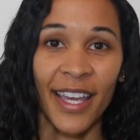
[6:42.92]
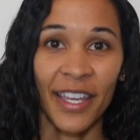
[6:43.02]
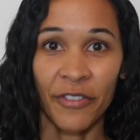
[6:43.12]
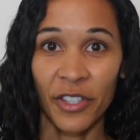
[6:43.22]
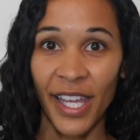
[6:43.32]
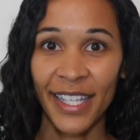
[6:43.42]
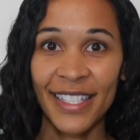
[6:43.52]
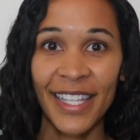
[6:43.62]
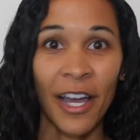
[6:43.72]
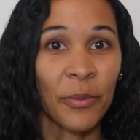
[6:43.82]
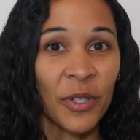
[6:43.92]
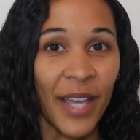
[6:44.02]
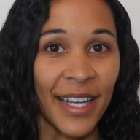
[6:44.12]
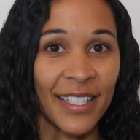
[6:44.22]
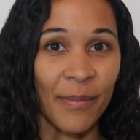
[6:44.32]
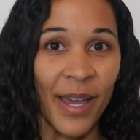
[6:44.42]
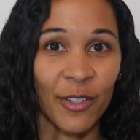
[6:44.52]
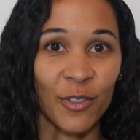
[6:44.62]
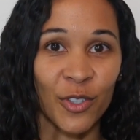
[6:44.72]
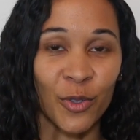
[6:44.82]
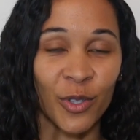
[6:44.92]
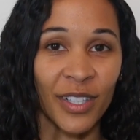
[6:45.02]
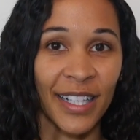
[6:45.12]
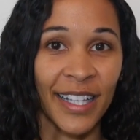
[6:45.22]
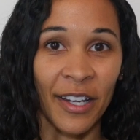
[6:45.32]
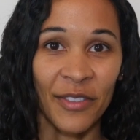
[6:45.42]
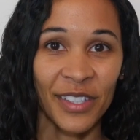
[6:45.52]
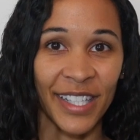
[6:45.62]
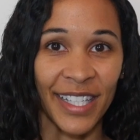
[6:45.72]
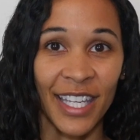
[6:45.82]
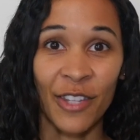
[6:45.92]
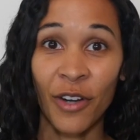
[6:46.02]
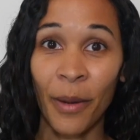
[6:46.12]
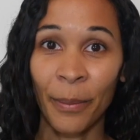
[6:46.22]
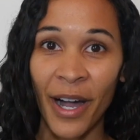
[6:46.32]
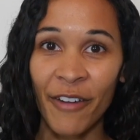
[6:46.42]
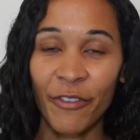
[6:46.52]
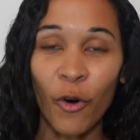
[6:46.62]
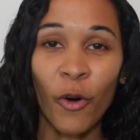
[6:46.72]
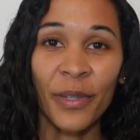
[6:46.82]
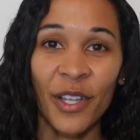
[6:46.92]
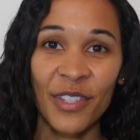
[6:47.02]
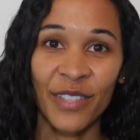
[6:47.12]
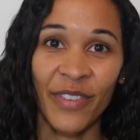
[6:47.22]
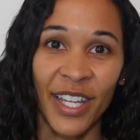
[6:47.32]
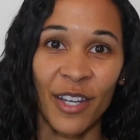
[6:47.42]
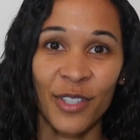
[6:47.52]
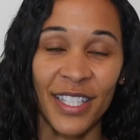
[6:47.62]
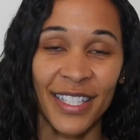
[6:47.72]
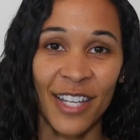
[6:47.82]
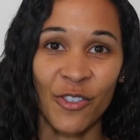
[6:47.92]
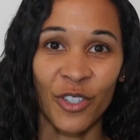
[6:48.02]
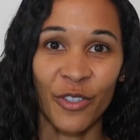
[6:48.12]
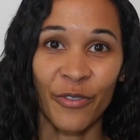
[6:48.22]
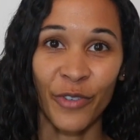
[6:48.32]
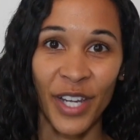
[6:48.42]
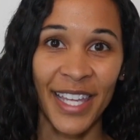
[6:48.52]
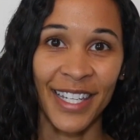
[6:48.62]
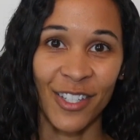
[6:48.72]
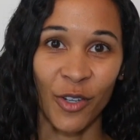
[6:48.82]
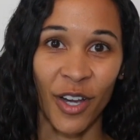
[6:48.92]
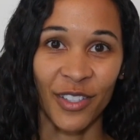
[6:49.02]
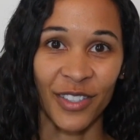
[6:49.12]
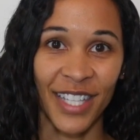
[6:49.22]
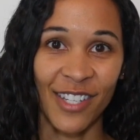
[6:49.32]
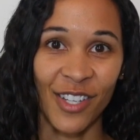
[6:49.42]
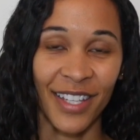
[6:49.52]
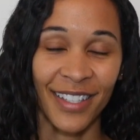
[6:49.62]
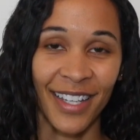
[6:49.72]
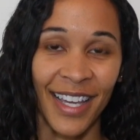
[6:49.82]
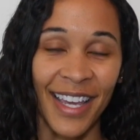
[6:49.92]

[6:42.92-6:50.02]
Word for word: If you'd like us to help you get into medical school, click on the link either above or below this video to schedule your free initial consultation.